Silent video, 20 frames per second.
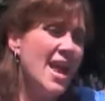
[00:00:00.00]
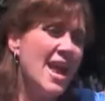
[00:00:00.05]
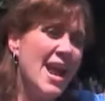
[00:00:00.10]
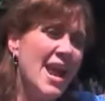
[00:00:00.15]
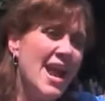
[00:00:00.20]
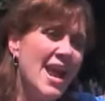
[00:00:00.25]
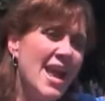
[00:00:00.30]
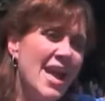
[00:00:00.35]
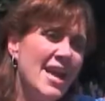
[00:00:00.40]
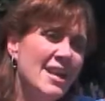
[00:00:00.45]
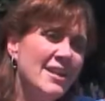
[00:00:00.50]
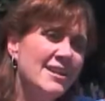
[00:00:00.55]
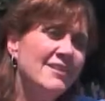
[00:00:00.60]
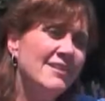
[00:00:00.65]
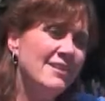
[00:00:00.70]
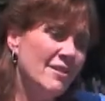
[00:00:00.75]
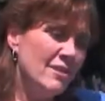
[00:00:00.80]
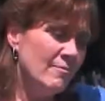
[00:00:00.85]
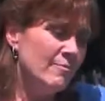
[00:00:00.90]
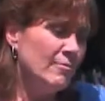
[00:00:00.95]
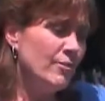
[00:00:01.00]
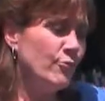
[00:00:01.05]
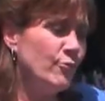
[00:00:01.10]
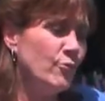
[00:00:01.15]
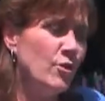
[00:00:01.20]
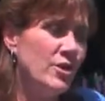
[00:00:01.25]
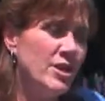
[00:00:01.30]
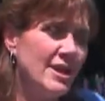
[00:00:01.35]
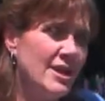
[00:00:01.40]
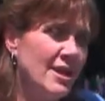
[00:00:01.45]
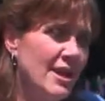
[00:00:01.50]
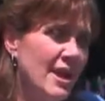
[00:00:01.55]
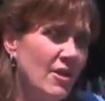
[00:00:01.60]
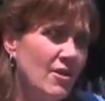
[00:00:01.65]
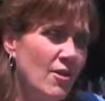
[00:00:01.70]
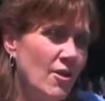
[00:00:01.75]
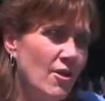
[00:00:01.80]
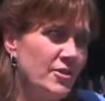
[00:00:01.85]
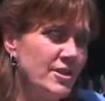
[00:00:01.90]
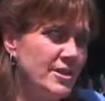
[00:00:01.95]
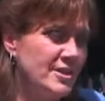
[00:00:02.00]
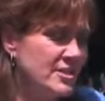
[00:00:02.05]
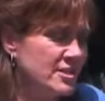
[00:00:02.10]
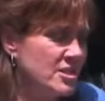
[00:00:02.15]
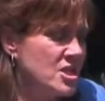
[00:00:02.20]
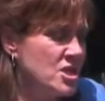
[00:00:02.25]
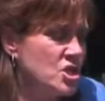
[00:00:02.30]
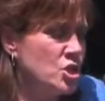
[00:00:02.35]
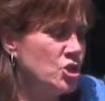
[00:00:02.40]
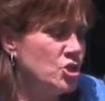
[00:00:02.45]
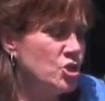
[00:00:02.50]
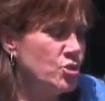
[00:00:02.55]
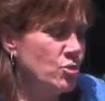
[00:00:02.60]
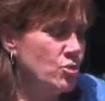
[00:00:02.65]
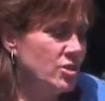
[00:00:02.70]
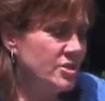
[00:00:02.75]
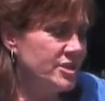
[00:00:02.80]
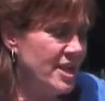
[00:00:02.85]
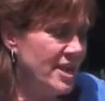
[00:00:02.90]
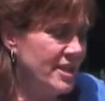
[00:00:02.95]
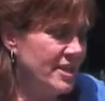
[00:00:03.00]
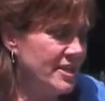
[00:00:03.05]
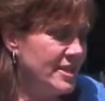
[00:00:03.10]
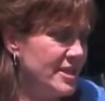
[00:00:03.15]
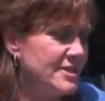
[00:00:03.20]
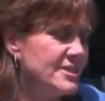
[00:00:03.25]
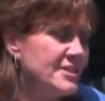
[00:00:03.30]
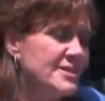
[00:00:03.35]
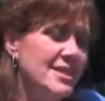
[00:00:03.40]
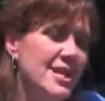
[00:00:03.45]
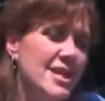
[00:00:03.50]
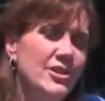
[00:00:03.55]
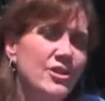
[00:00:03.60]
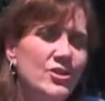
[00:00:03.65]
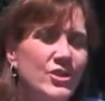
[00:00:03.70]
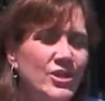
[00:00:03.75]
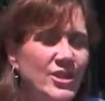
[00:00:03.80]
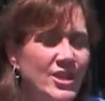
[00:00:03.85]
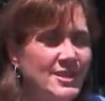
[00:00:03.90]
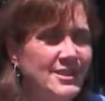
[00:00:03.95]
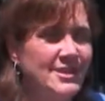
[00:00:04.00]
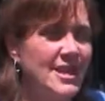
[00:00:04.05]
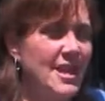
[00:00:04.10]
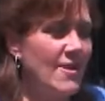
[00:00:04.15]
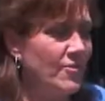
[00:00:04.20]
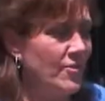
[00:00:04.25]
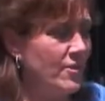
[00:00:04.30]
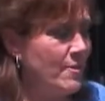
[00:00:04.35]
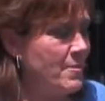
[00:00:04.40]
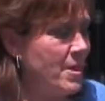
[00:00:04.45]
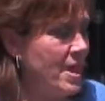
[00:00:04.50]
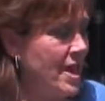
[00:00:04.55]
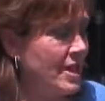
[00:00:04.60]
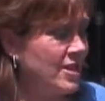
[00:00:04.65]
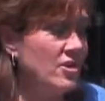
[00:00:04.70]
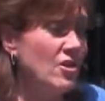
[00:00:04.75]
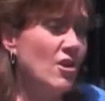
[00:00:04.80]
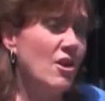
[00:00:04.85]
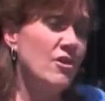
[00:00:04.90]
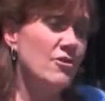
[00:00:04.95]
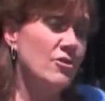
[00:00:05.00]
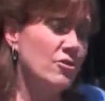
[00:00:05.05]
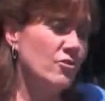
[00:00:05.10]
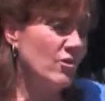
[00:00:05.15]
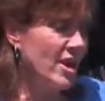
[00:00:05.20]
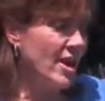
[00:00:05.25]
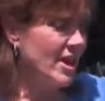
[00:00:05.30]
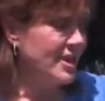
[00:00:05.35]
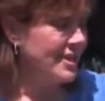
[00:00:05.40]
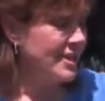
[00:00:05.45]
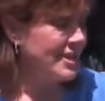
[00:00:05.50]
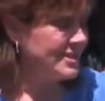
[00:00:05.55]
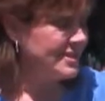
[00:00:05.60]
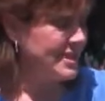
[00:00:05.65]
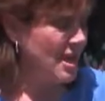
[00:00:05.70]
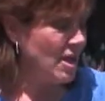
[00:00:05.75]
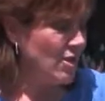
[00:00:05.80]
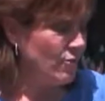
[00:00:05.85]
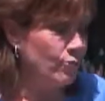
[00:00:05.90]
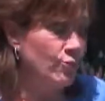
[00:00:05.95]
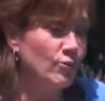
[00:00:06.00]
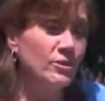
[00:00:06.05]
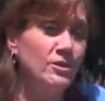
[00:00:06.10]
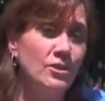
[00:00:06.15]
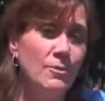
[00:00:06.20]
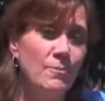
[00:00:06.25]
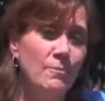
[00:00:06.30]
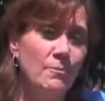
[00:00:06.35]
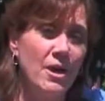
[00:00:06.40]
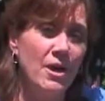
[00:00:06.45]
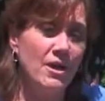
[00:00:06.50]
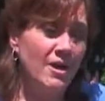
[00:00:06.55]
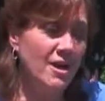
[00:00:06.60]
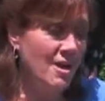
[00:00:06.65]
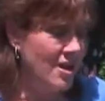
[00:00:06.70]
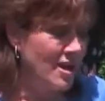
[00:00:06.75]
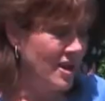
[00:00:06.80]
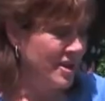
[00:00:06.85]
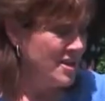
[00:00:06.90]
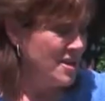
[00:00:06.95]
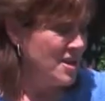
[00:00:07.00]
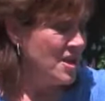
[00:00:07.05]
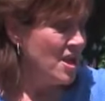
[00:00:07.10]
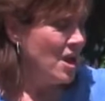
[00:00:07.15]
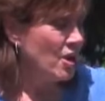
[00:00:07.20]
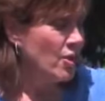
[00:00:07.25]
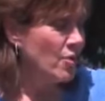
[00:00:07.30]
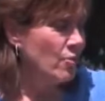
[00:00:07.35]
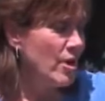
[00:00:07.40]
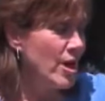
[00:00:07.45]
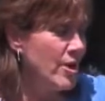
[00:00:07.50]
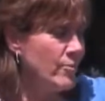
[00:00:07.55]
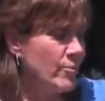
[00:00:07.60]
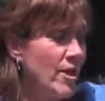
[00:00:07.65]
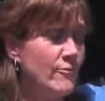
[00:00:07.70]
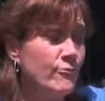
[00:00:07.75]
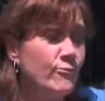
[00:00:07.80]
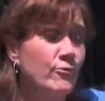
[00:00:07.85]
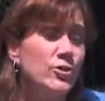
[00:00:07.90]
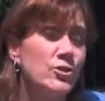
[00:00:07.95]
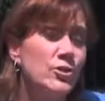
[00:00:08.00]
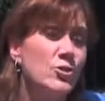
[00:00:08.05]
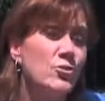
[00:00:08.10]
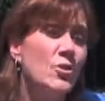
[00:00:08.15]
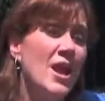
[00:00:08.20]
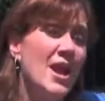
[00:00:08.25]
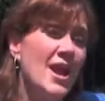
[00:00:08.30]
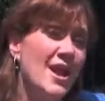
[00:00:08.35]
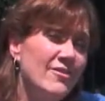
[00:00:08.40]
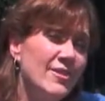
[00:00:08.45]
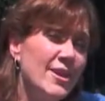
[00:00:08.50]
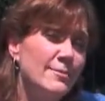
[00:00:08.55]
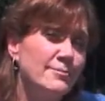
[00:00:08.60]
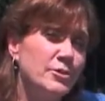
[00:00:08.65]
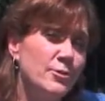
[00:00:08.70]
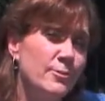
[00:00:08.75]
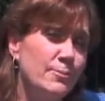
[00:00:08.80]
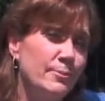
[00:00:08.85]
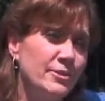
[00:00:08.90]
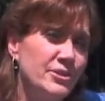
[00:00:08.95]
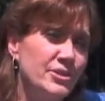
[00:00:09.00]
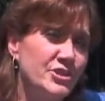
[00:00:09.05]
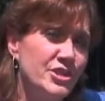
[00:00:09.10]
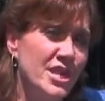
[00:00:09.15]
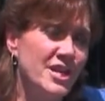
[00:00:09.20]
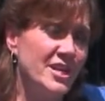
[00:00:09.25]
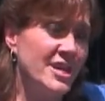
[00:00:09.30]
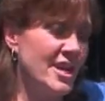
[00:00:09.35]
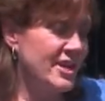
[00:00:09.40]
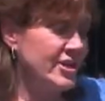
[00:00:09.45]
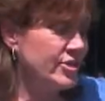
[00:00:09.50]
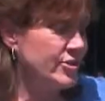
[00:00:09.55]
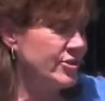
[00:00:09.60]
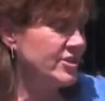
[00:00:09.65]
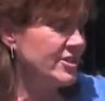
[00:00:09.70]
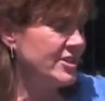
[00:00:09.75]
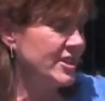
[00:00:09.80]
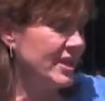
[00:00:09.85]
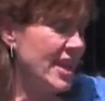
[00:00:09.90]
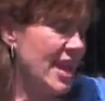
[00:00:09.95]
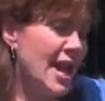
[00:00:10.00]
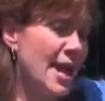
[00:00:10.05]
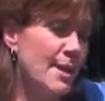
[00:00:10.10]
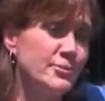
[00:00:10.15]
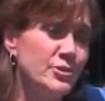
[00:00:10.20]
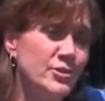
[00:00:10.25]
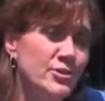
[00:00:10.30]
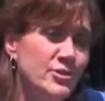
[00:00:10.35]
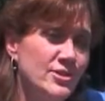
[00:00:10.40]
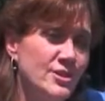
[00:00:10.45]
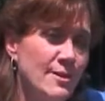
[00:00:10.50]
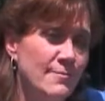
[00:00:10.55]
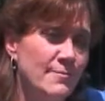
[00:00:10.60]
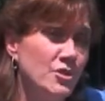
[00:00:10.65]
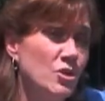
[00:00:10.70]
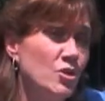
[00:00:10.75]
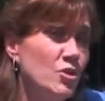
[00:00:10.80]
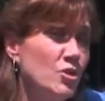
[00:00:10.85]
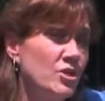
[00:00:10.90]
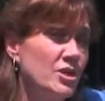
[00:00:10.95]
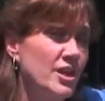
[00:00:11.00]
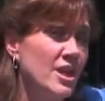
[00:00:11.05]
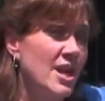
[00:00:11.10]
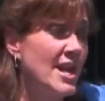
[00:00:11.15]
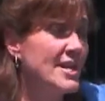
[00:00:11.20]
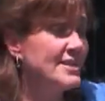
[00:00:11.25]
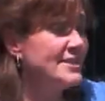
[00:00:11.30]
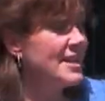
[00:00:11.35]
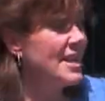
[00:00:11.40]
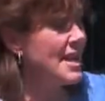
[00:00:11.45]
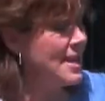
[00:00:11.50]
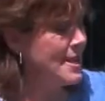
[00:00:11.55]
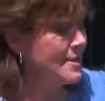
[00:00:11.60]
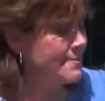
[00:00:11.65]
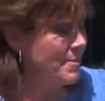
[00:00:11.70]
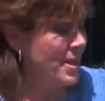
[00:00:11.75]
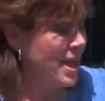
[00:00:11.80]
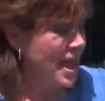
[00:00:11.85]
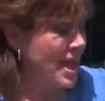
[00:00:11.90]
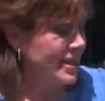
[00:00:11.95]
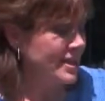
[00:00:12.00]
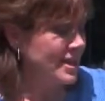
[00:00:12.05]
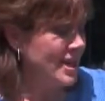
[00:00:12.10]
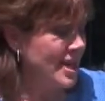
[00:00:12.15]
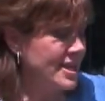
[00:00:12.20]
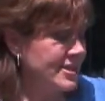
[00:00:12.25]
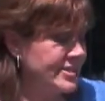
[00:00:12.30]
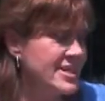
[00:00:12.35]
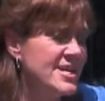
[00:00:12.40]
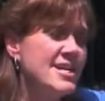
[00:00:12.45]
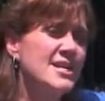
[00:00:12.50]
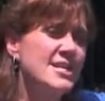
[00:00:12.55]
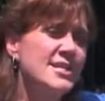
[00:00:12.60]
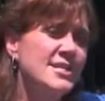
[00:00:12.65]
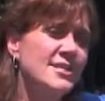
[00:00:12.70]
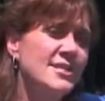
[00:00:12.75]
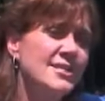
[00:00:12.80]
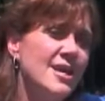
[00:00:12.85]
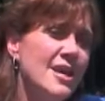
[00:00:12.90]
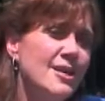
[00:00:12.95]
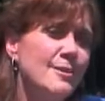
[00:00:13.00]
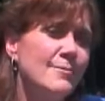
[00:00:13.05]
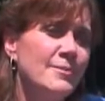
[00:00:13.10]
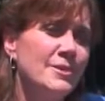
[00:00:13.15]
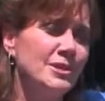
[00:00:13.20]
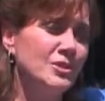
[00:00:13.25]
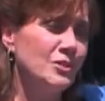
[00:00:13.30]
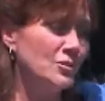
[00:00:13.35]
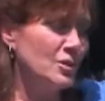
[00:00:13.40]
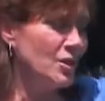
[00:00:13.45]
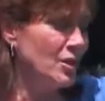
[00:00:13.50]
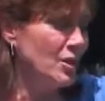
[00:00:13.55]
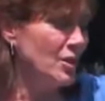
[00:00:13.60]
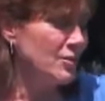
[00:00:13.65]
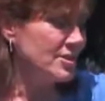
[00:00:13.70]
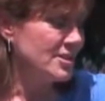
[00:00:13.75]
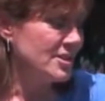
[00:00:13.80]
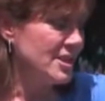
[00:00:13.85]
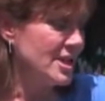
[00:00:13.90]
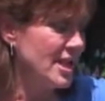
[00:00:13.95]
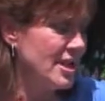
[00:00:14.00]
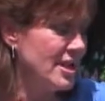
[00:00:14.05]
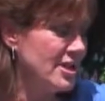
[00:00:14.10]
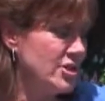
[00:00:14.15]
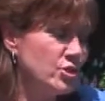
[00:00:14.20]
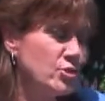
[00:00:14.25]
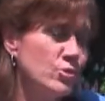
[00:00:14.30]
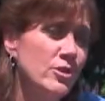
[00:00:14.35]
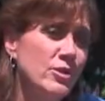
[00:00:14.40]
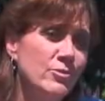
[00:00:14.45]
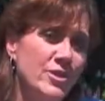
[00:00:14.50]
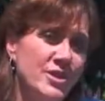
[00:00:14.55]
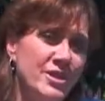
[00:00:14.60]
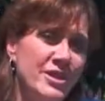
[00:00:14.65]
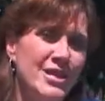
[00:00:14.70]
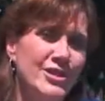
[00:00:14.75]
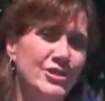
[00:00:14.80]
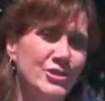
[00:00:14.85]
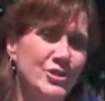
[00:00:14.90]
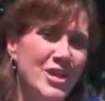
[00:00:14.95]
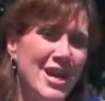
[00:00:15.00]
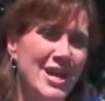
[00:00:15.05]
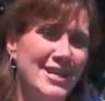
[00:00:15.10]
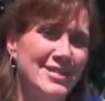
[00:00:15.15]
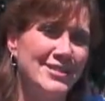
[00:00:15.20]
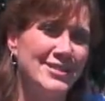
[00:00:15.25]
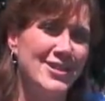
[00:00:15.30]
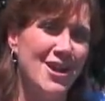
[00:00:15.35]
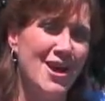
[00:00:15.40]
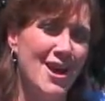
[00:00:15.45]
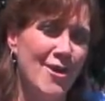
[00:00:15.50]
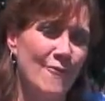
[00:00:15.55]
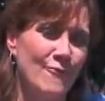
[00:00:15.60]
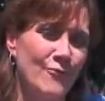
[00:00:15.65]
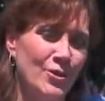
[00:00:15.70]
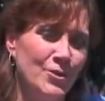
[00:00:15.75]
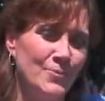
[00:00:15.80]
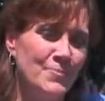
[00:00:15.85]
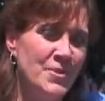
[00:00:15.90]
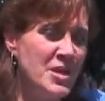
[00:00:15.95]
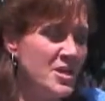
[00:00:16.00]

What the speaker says: And before you get out all these control techniques, take your kids out in the backyard or grandkids out for a little bug hunt. A great way for you and them to appreciate nature is to capture some of the good guys and bad guys, study them a little closely, and enjoy what nature has to offer.